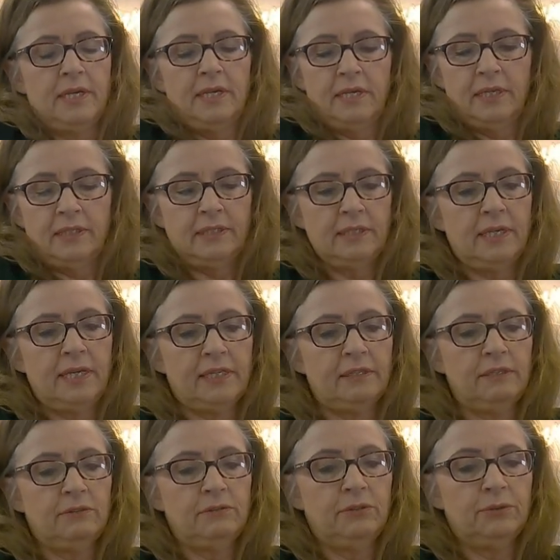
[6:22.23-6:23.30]
is that I can
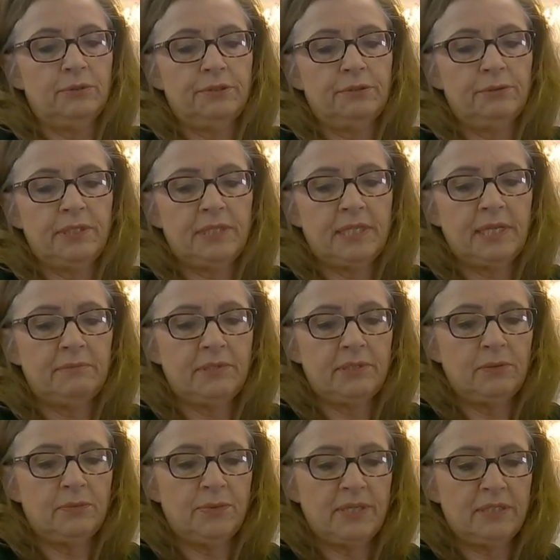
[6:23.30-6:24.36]
do 2 or 3 stems at
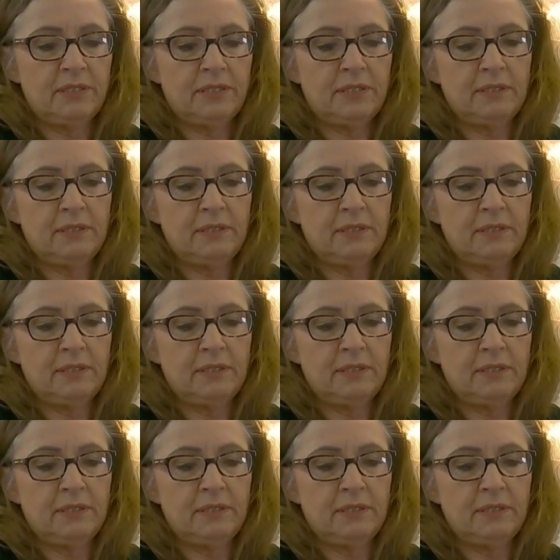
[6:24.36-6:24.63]
once,